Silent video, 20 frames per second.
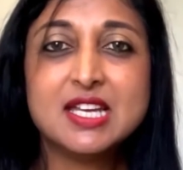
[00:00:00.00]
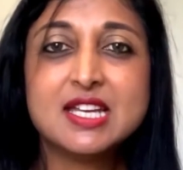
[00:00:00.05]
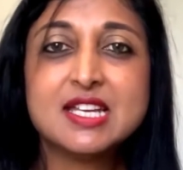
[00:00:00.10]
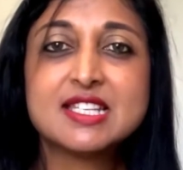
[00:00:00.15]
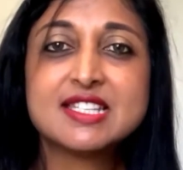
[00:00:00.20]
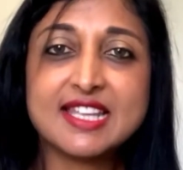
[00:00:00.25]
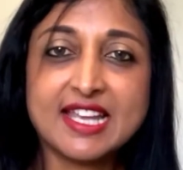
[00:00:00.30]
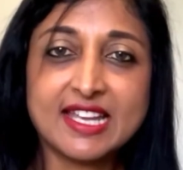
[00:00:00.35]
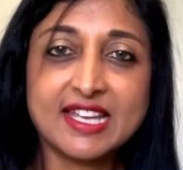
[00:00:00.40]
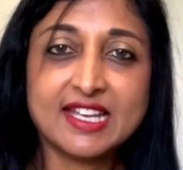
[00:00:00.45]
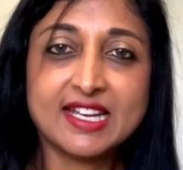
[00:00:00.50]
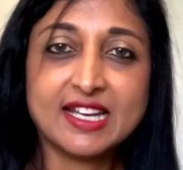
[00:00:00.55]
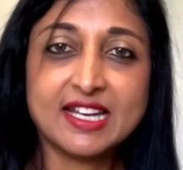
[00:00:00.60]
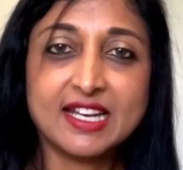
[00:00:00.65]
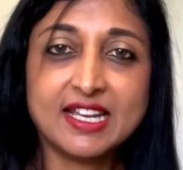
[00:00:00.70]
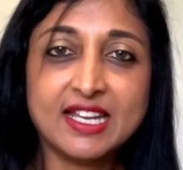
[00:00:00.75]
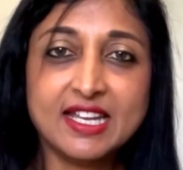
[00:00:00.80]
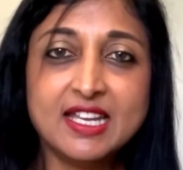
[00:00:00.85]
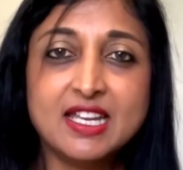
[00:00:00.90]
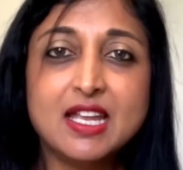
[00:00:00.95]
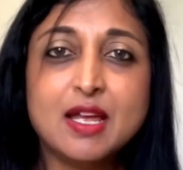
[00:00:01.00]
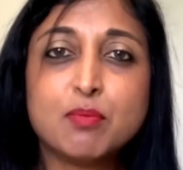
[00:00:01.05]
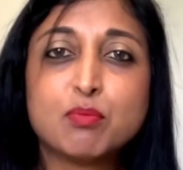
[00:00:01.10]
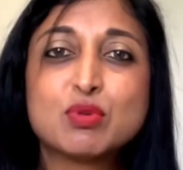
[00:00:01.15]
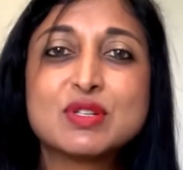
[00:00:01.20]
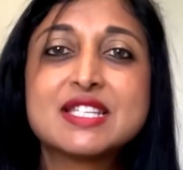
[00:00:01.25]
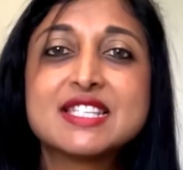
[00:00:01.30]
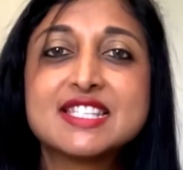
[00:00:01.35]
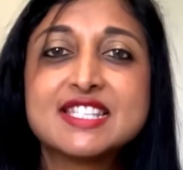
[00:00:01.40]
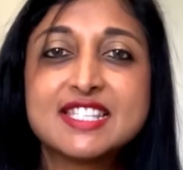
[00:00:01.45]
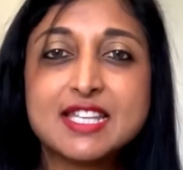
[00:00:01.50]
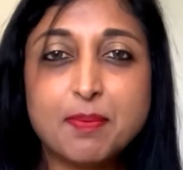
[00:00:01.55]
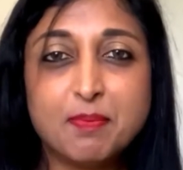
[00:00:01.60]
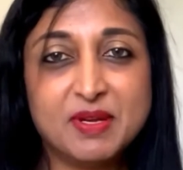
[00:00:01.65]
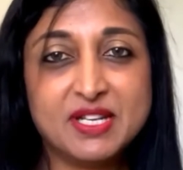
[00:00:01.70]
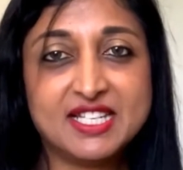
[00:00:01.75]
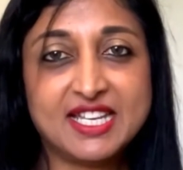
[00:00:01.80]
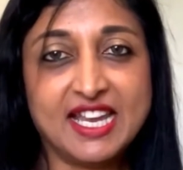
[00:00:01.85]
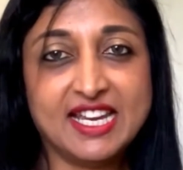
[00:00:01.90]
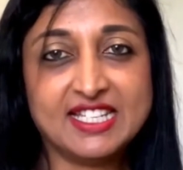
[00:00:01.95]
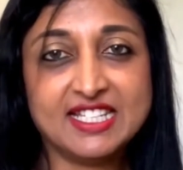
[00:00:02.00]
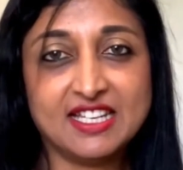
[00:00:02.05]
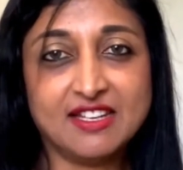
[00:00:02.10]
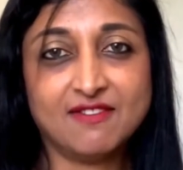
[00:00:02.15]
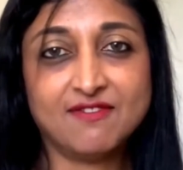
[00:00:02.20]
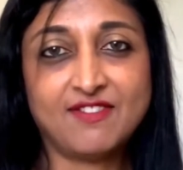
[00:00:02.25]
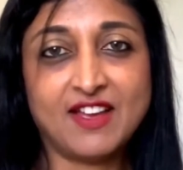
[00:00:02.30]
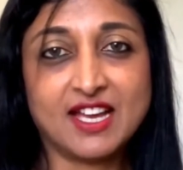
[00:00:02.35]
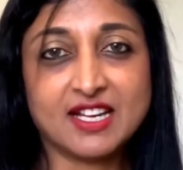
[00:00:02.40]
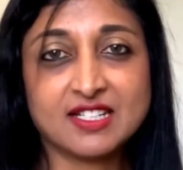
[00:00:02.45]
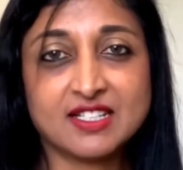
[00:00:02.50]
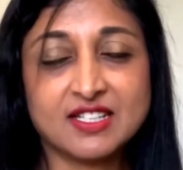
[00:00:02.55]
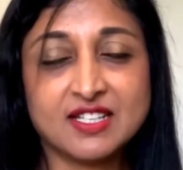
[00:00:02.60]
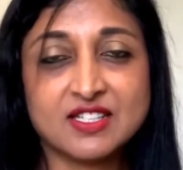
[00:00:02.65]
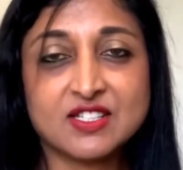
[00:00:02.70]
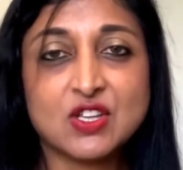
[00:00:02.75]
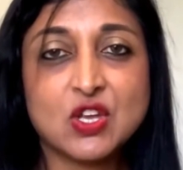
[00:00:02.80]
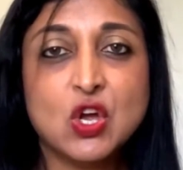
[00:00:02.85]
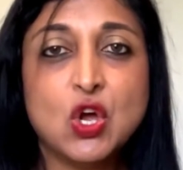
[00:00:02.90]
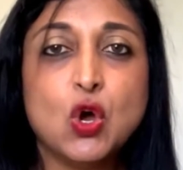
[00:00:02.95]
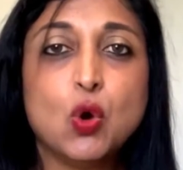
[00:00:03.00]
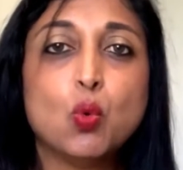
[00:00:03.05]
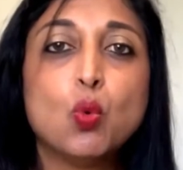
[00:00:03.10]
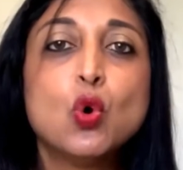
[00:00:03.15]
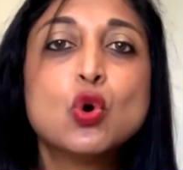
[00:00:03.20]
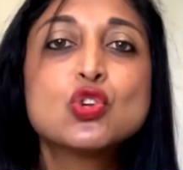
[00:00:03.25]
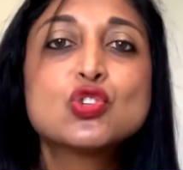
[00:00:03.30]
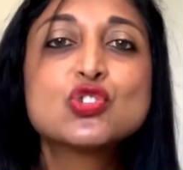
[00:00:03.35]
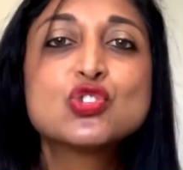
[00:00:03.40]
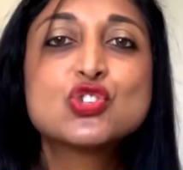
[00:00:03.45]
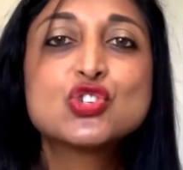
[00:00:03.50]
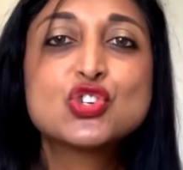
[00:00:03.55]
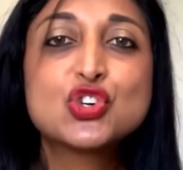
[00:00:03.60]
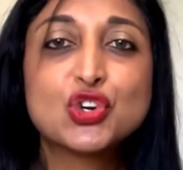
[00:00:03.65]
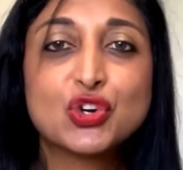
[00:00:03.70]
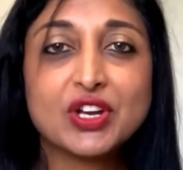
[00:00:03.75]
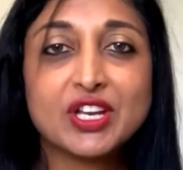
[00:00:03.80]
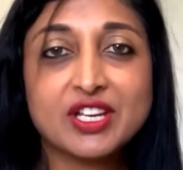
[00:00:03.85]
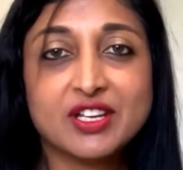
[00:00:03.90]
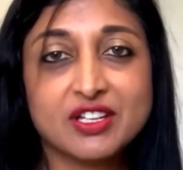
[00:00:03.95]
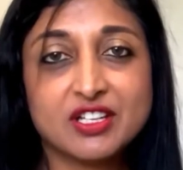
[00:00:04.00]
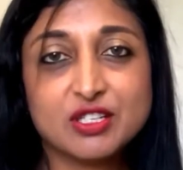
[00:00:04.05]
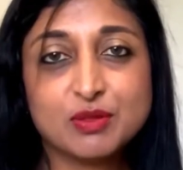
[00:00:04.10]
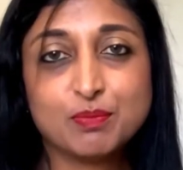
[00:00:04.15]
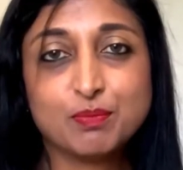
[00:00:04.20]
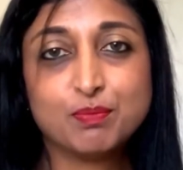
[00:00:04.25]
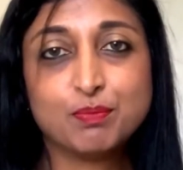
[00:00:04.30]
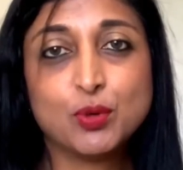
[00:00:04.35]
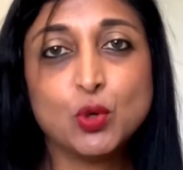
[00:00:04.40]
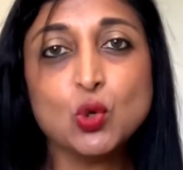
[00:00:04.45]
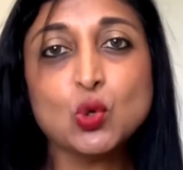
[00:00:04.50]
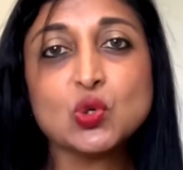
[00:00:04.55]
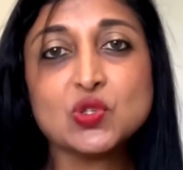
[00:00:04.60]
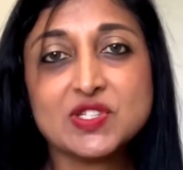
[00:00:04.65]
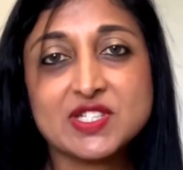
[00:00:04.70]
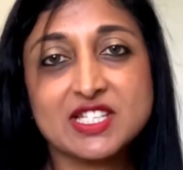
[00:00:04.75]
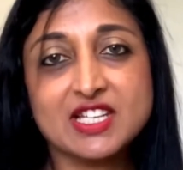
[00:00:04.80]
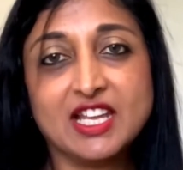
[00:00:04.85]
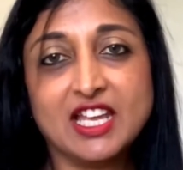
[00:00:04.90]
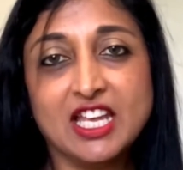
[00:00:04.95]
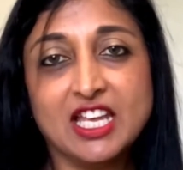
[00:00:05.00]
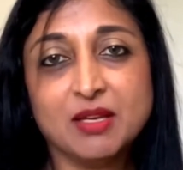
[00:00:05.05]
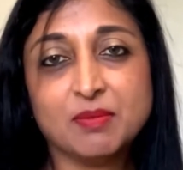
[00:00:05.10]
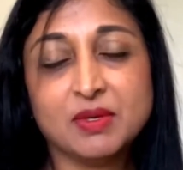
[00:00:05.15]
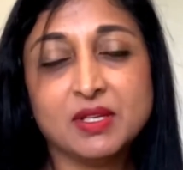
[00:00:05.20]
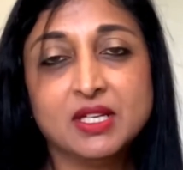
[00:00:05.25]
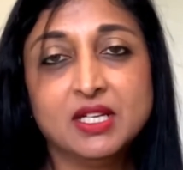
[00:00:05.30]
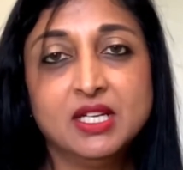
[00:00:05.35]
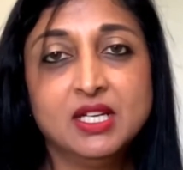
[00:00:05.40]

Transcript: Secondly, precipitating factors. What's triggered poor sleep?